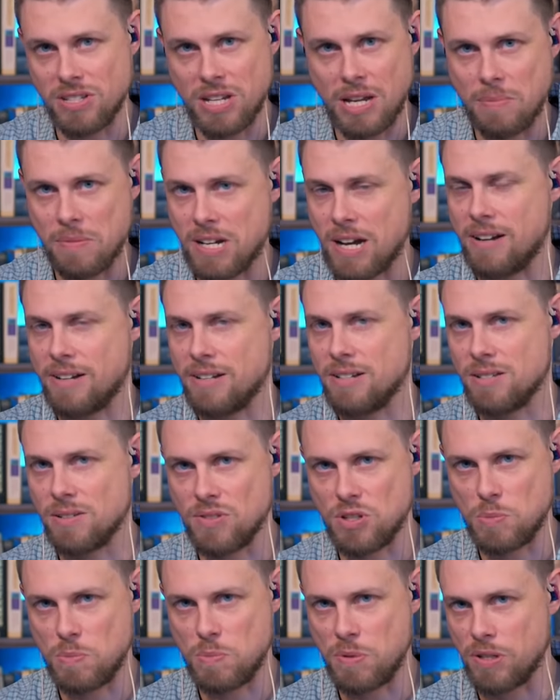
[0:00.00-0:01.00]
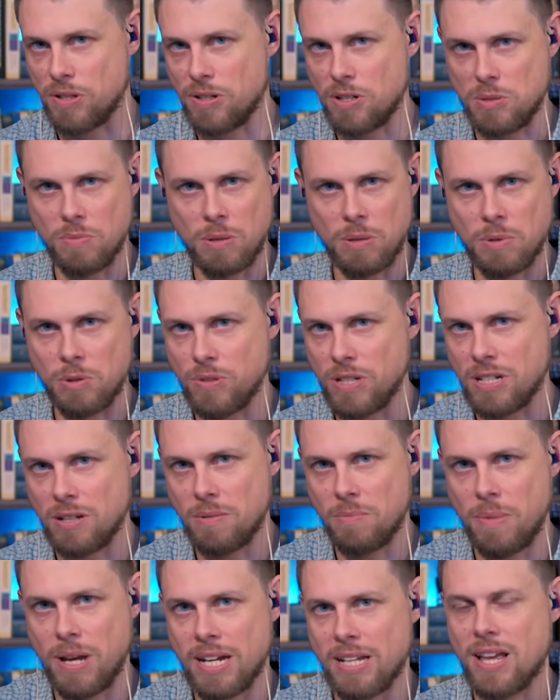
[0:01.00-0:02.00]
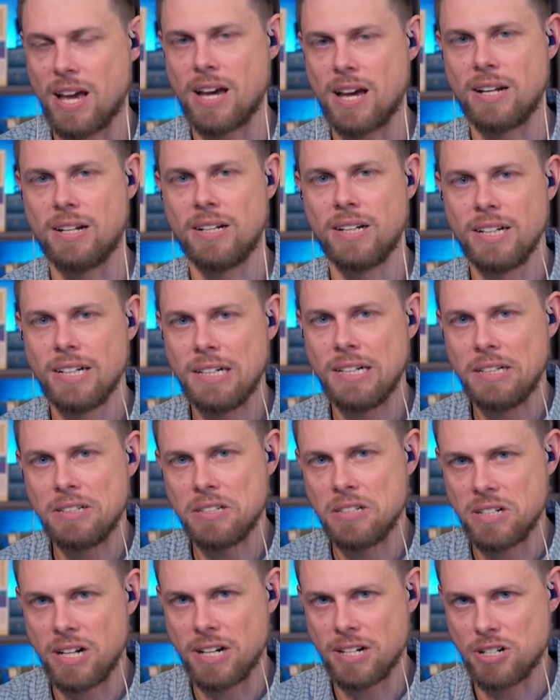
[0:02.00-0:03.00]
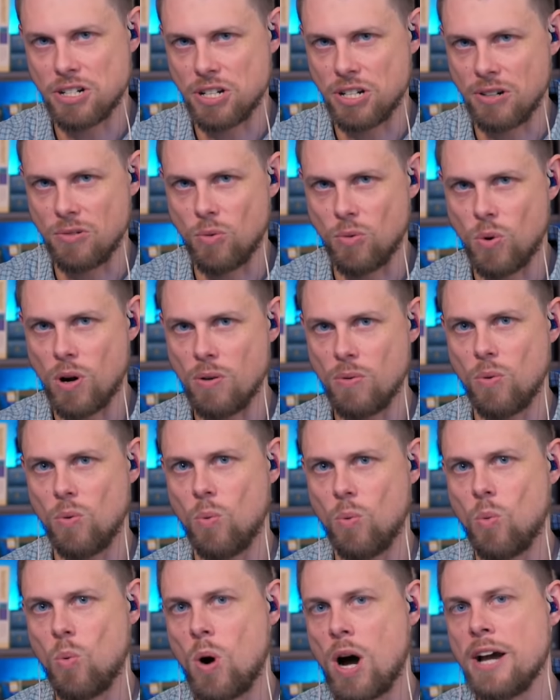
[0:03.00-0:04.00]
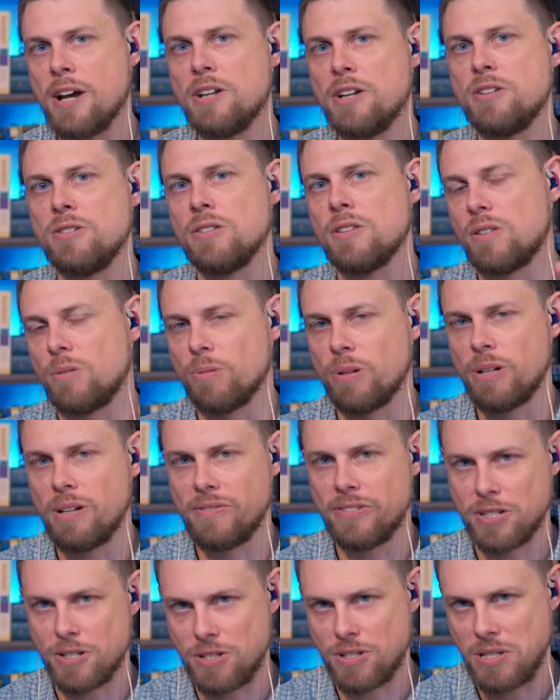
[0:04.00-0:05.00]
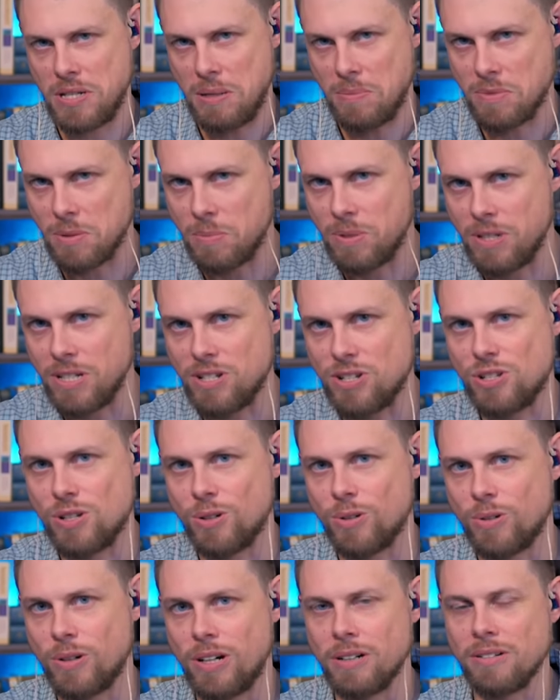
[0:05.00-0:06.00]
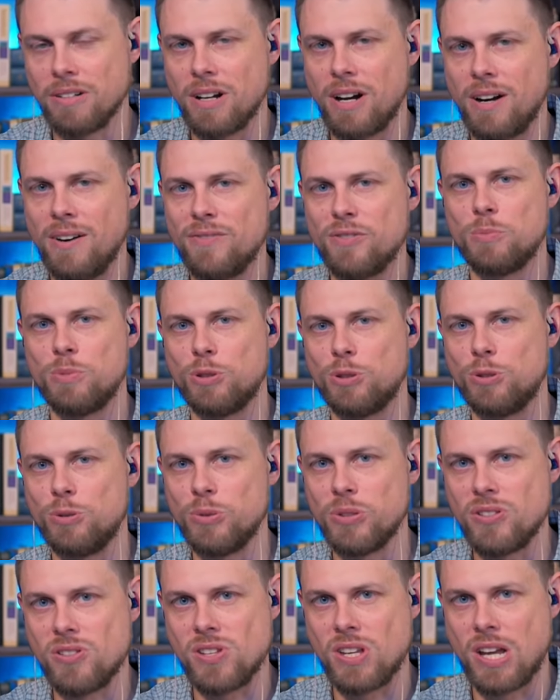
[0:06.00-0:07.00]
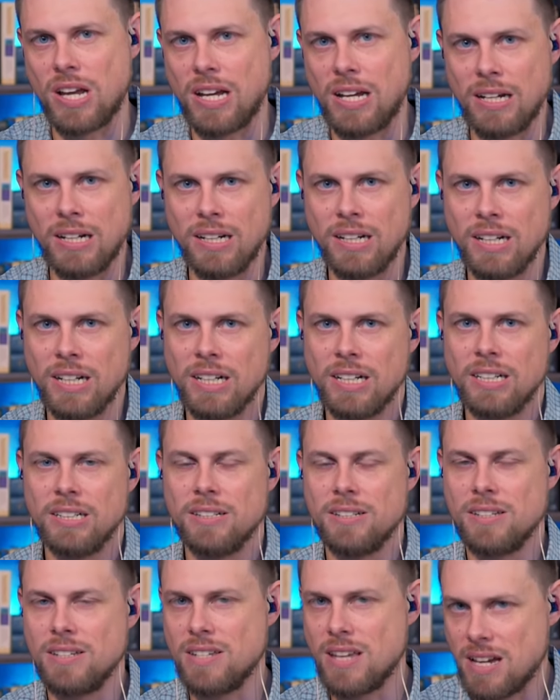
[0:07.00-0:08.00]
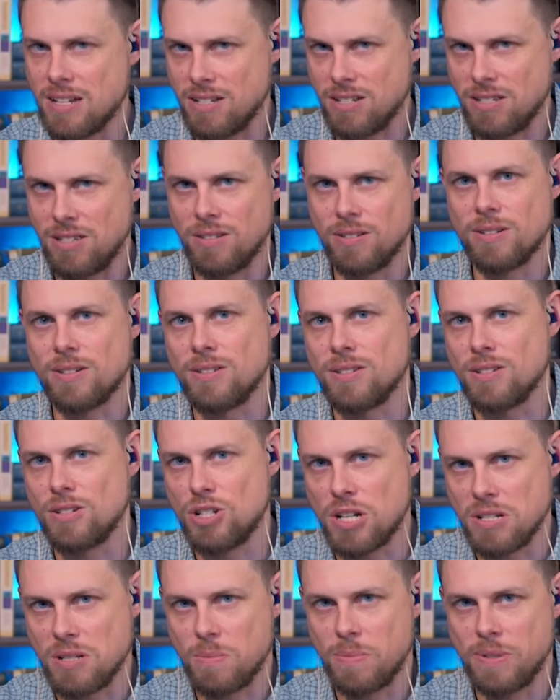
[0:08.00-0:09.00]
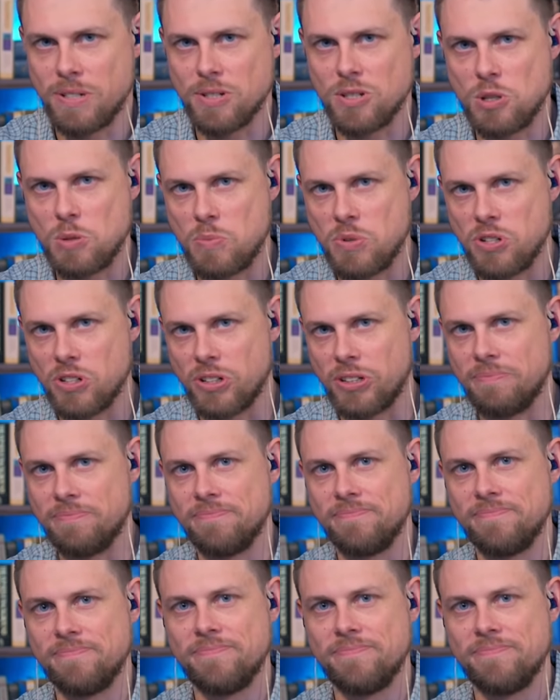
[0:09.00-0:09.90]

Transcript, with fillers: same kinds of spirits. Maybe we can make that deduction. Why do the three of us seem to be so uncomfortable with saying, yes, there is a Jezebel spirit?